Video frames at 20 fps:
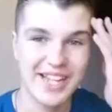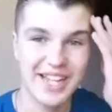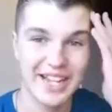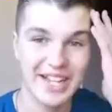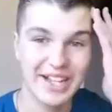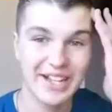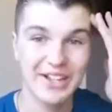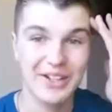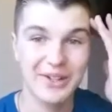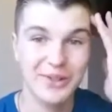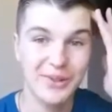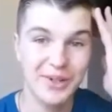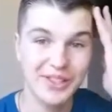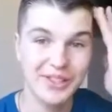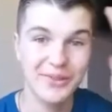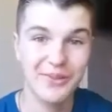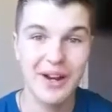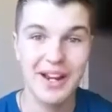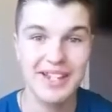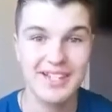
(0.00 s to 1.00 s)
like
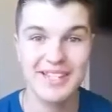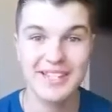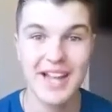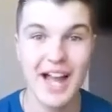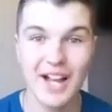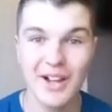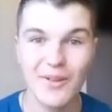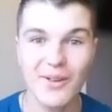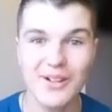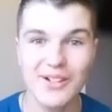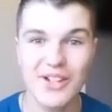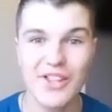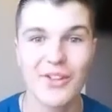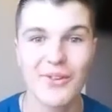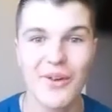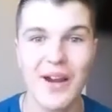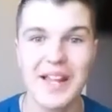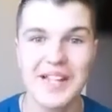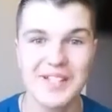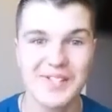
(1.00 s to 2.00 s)
quit the race and not go into
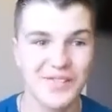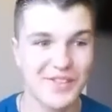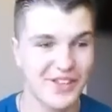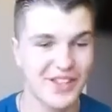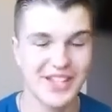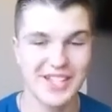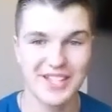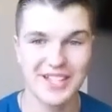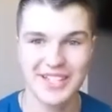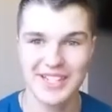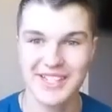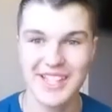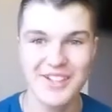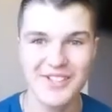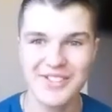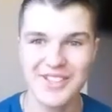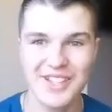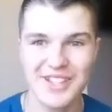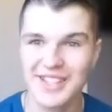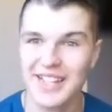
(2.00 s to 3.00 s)
the race for this, because that
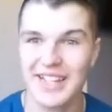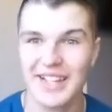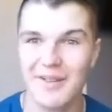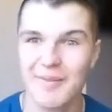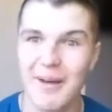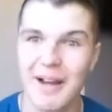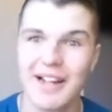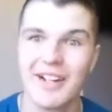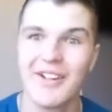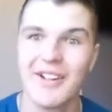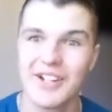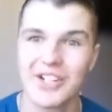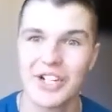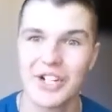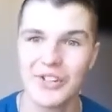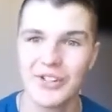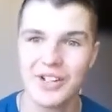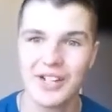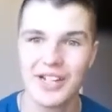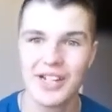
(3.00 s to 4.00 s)
was like a minor
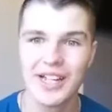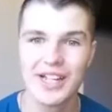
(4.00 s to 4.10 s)
issue.